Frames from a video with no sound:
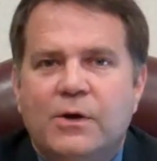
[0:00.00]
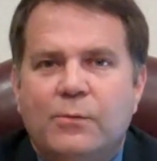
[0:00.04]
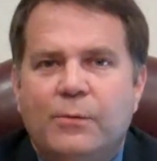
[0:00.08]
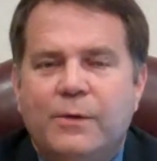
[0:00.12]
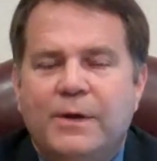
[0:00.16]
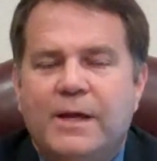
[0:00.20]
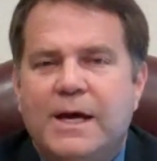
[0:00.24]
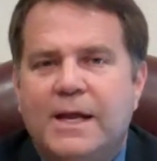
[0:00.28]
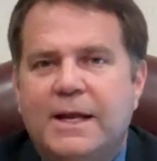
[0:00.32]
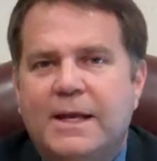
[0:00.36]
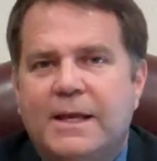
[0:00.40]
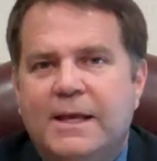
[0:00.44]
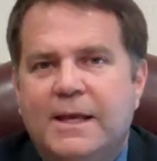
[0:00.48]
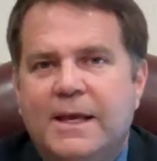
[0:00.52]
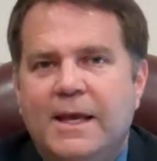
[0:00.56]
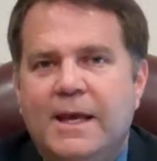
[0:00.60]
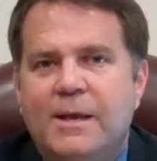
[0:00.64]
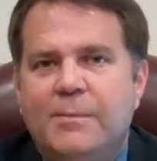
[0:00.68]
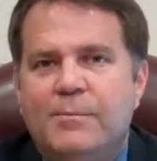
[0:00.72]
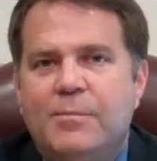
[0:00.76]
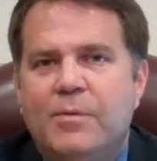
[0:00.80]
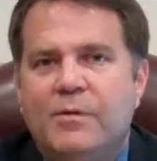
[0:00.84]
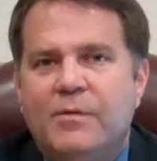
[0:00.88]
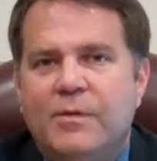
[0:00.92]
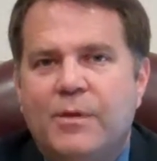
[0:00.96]
We got to
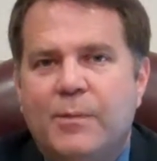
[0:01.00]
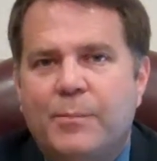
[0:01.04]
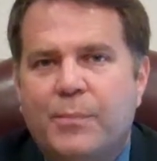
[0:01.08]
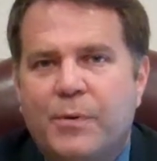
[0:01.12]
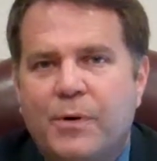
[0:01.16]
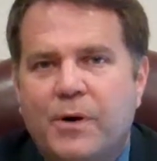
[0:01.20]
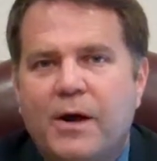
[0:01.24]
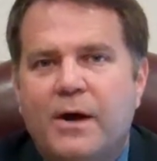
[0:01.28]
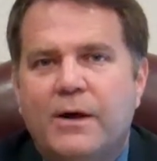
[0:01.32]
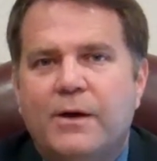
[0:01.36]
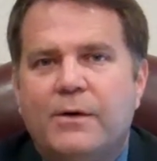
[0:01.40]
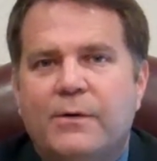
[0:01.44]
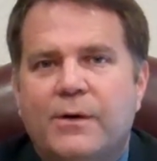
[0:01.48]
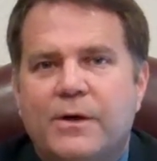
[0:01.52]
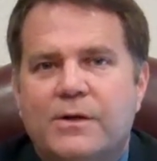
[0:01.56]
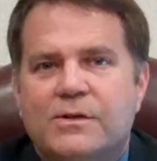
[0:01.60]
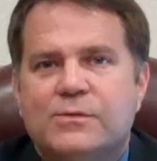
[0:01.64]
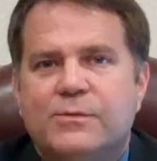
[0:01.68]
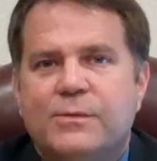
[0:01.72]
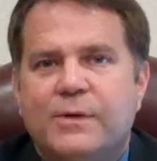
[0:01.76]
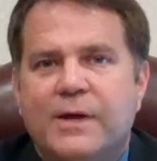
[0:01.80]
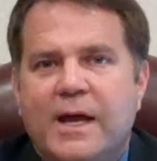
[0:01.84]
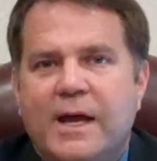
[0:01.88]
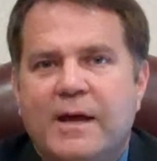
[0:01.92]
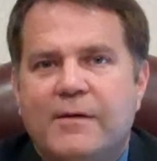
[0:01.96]
keep the
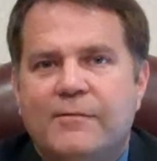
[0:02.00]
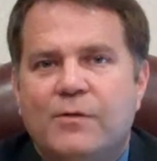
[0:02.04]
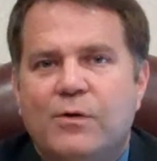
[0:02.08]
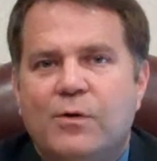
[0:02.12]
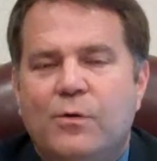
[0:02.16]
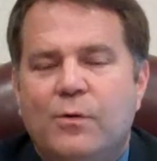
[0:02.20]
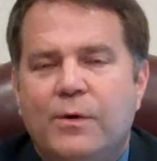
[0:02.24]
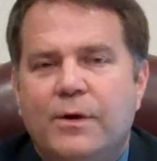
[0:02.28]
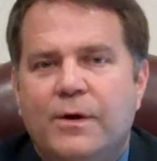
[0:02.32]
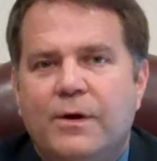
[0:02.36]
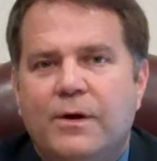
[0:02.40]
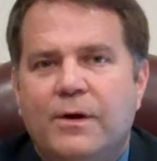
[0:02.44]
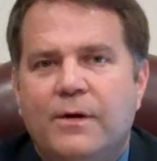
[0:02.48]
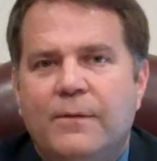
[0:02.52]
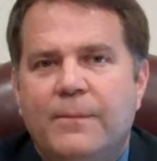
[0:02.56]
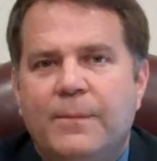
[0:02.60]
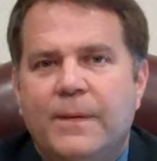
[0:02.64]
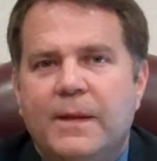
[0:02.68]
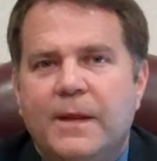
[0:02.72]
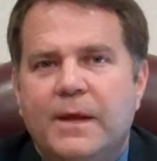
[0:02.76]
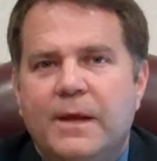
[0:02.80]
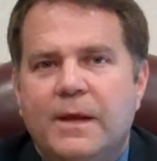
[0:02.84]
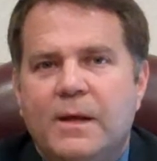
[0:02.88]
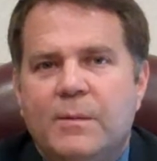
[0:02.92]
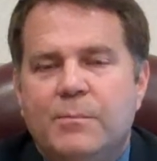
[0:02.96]
progress we have going
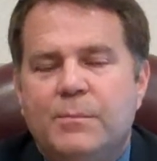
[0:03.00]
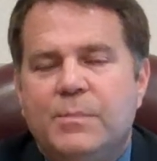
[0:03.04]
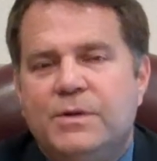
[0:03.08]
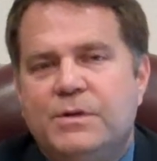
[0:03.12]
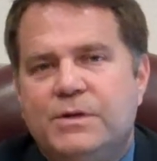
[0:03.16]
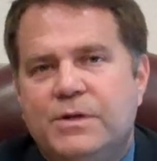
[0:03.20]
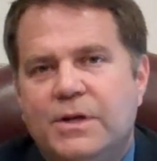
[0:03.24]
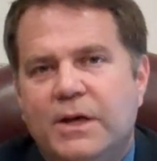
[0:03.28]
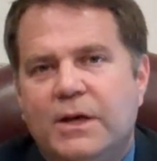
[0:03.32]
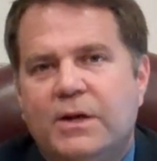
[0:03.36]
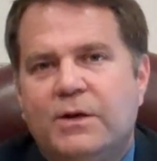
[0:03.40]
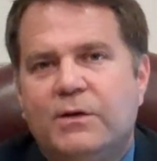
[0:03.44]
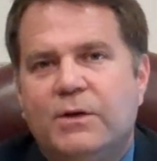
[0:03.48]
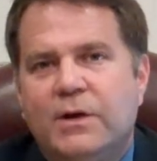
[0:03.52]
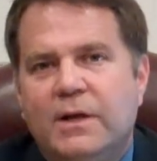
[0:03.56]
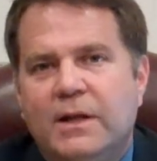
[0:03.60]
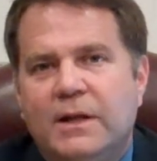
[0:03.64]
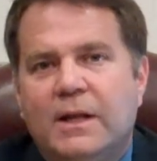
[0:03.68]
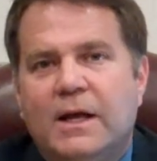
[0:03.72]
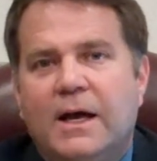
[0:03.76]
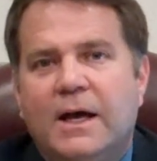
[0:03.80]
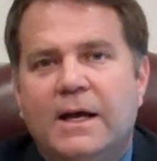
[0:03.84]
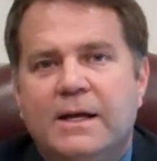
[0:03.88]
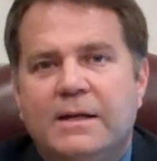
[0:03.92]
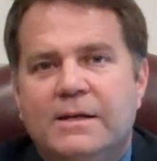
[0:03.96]
on,
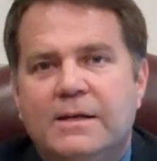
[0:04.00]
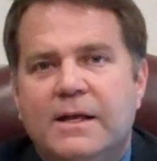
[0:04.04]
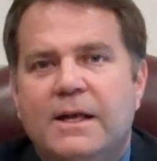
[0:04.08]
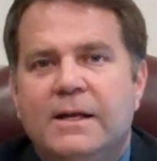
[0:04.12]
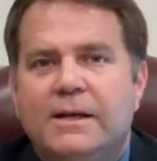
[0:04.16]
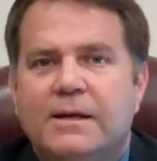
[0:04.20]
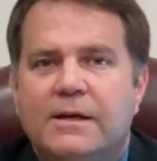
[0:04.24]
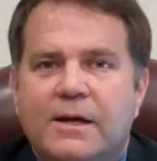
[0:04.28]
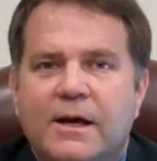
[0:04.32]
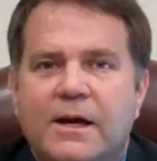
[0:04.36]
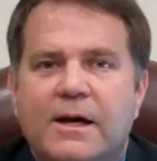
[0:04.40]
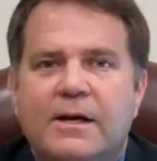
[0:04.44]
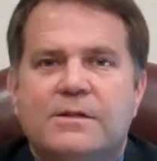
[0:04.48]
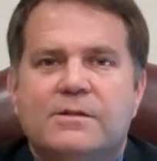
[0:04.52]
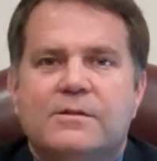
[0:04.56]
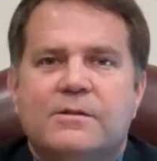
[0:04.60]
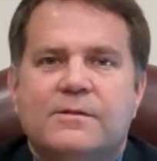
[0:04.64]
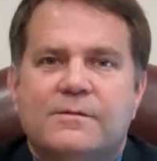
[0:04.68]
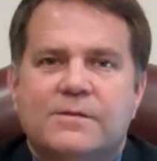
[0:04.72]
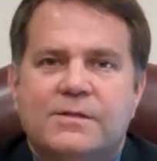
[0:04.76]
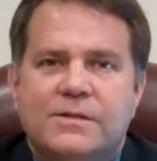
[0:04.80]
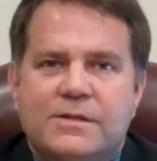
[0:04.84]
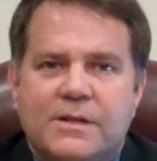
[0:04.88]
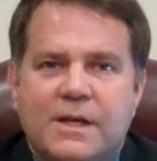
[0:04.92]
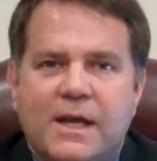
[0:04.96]
particularly in cuts
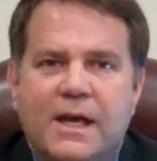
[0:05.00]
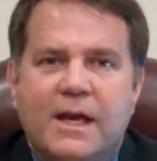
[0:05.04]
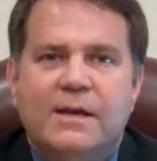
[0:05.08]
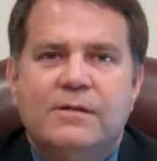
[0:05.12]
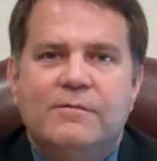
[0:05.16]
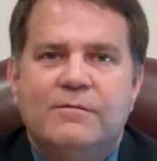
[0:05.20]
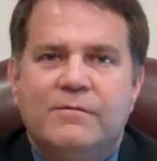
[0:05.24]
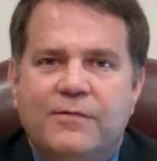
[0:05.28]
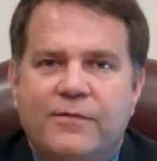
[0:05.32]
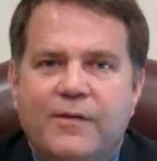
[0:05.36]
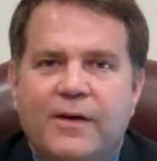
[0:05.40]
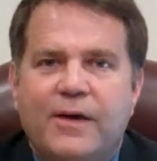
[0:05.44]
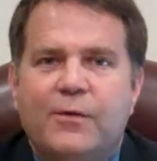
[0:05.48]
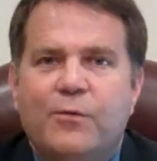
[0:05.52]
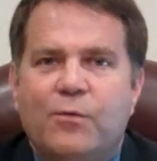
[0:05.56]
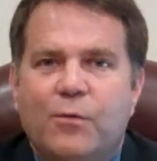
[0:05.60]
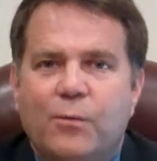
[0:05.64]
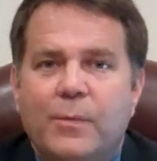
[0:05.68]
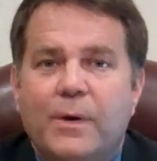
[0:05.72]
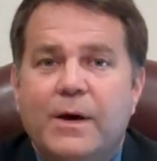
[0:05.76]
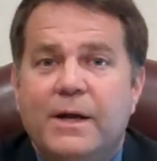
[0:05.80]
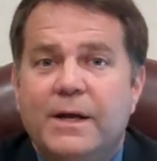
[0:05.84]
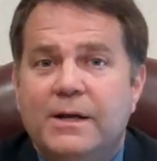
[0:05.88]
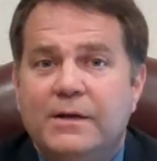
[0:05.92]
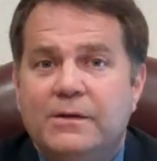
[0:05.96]
of state and federal
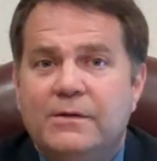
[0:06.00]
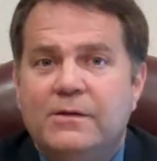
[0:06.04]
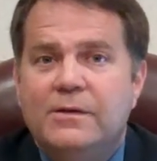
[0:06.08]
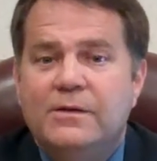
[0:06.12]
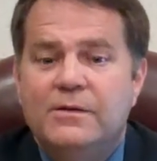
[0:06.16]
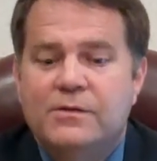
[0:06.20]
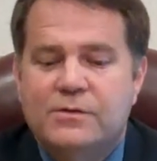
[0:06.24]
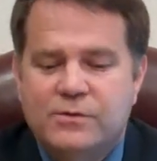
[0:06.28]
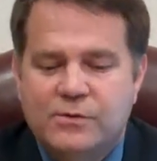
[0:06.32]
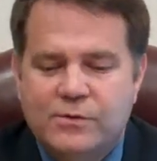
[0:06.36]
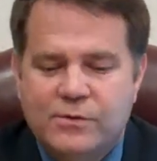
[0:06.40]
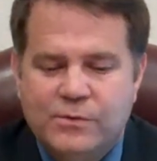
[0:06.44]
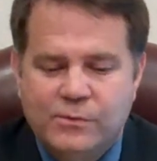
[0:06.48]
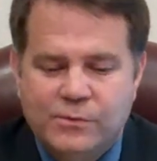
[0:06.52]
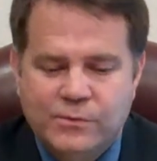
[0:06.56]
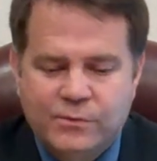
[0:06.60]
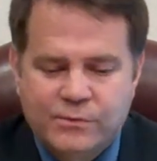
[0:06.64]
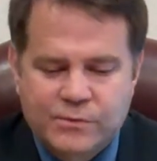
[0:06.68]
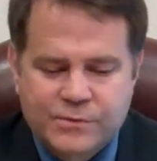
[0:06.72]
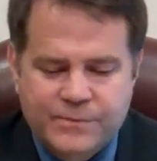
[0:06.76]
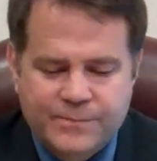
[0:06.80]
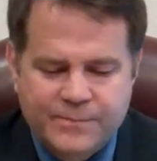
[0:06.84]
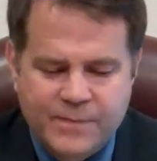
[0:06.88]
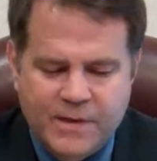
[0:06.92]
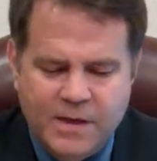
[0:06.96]
money to the
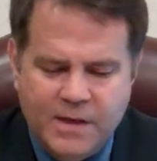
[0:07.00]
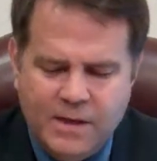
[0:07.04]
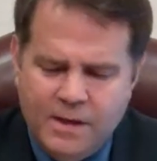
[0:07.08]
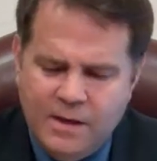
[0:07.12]
schools.